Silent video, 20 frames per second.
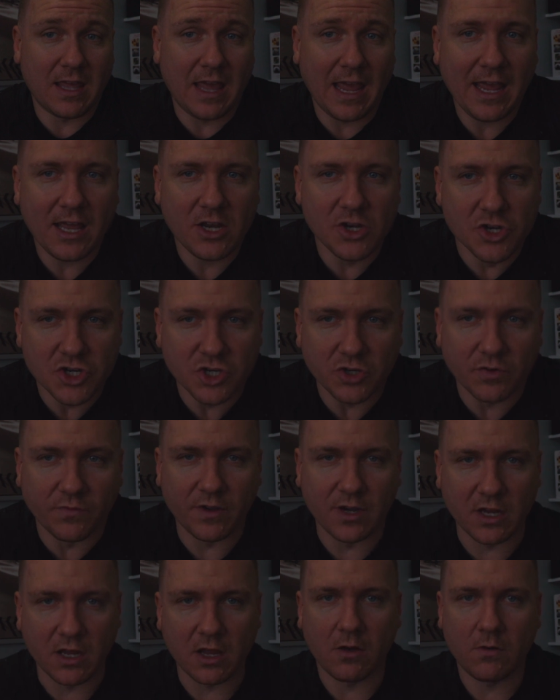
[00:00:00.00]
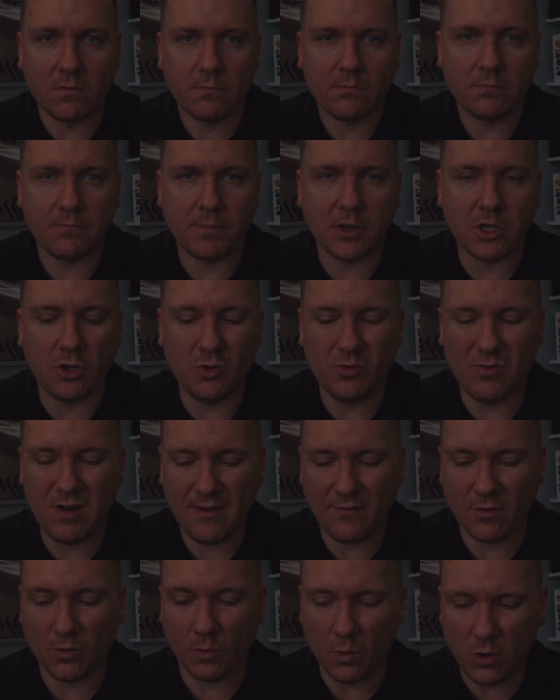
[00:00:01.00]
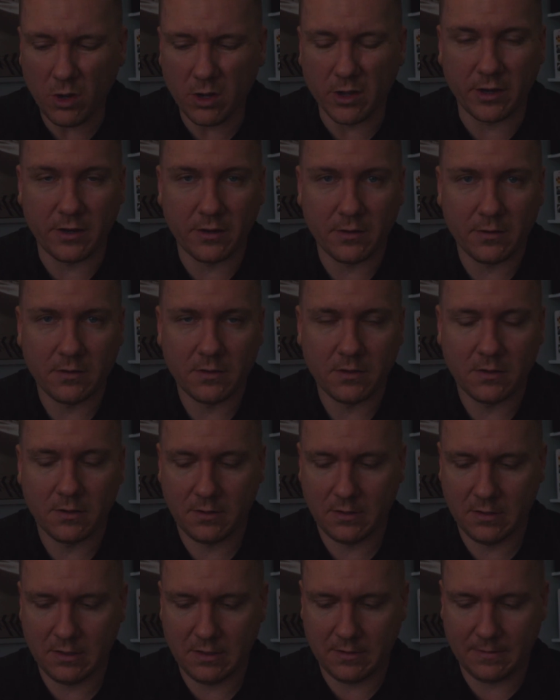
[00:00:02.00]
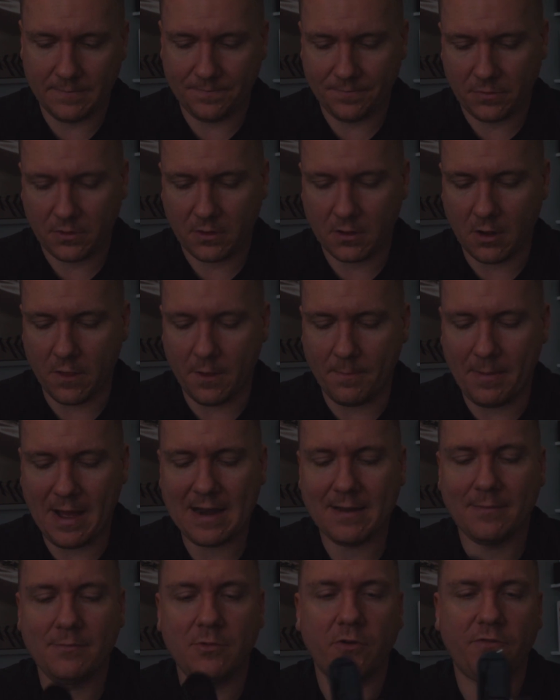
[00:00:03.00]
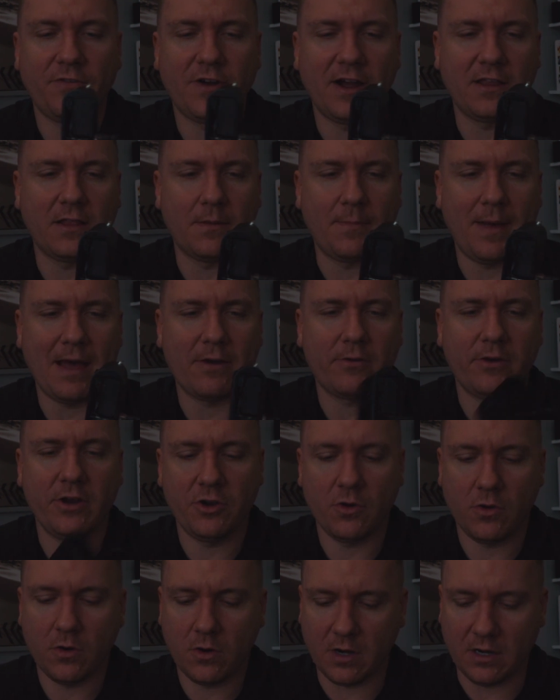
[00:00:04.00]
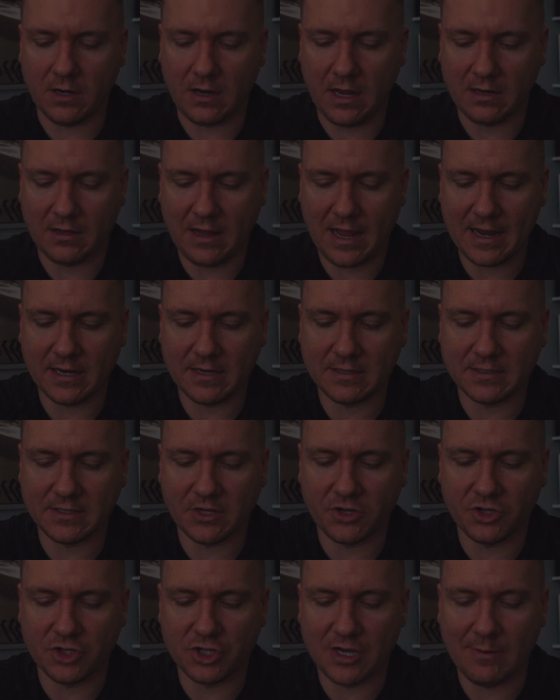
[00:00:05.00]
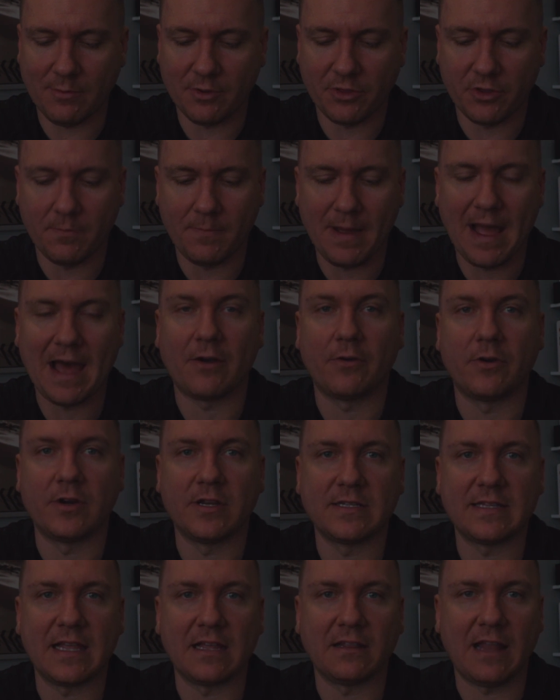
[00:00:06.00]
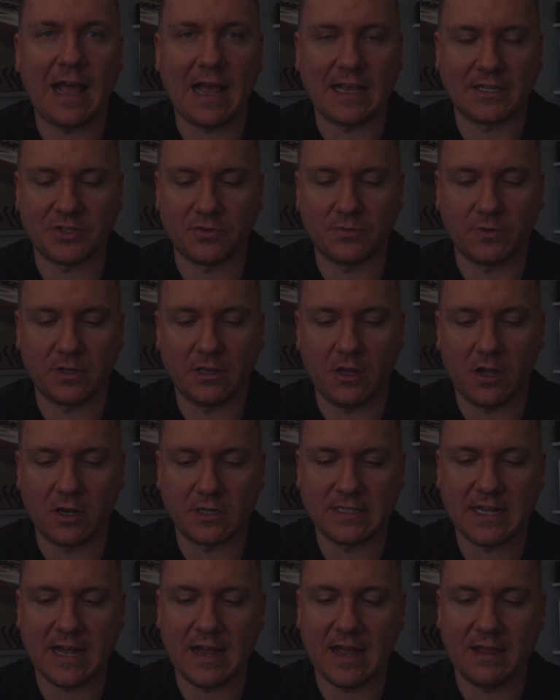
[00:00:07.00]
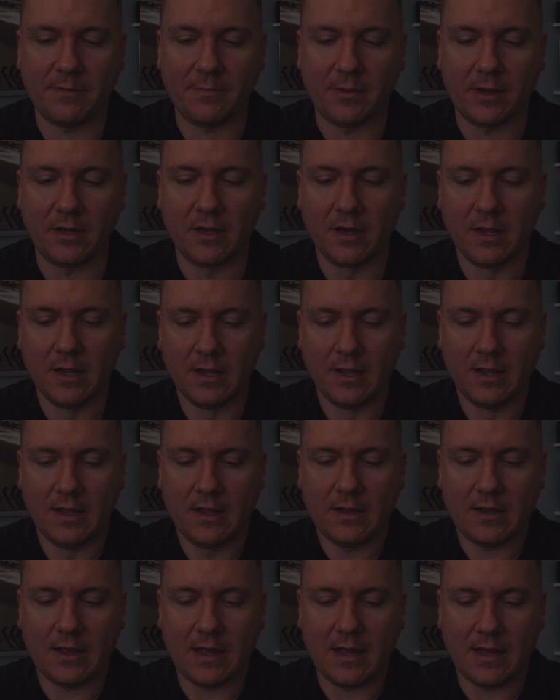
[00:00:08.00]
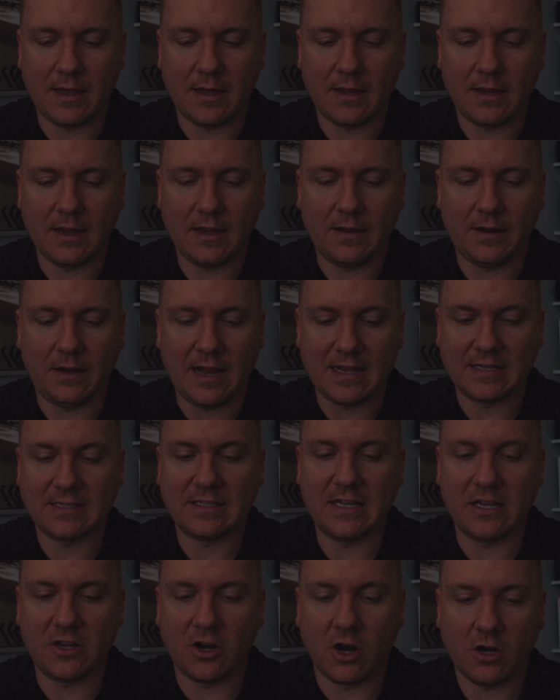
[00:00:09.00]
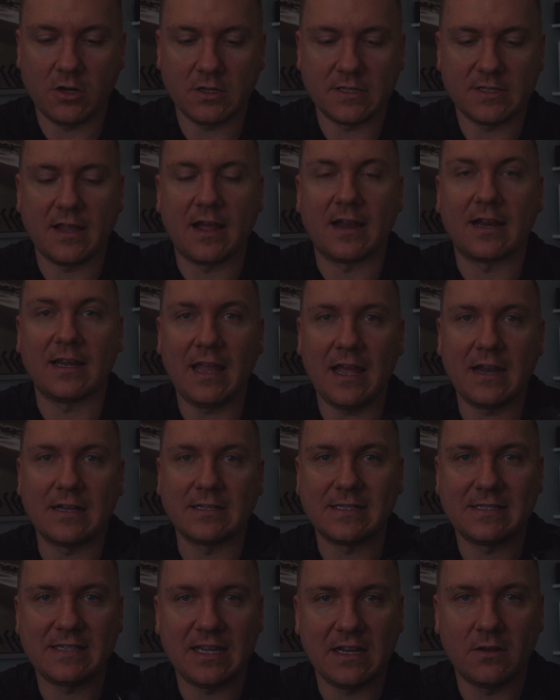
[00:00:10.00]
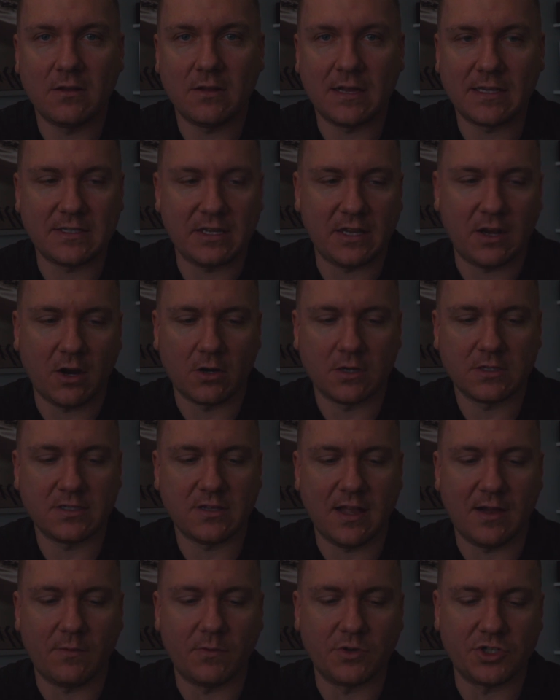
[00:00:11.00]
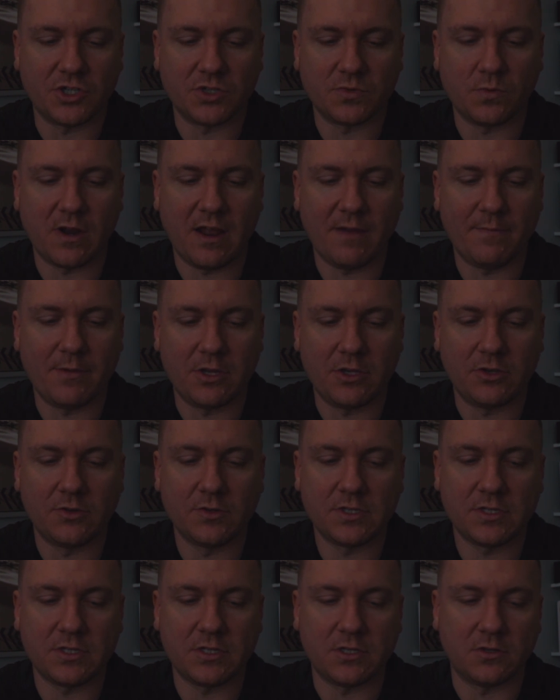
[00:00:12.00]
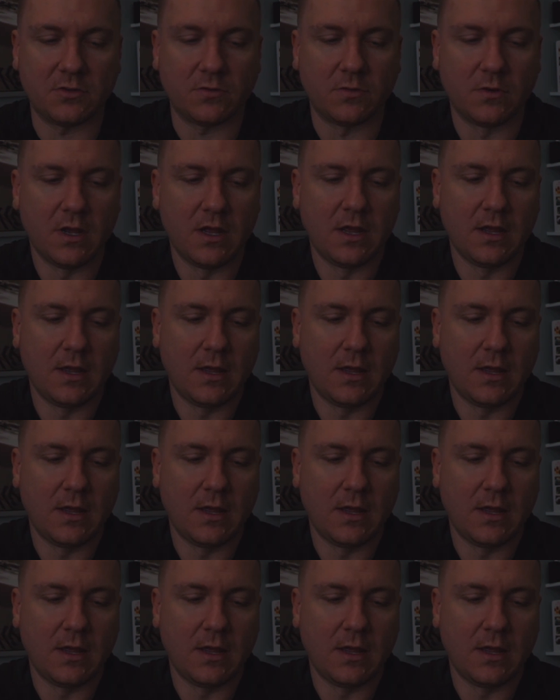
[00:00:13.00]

can shoot video, but you never would. On the bottom, you'll find the battery door, and Leica does a good job with their batteries. They last a really long time, and an SD card slot, again, a single SD card slot, which is what I've been used to.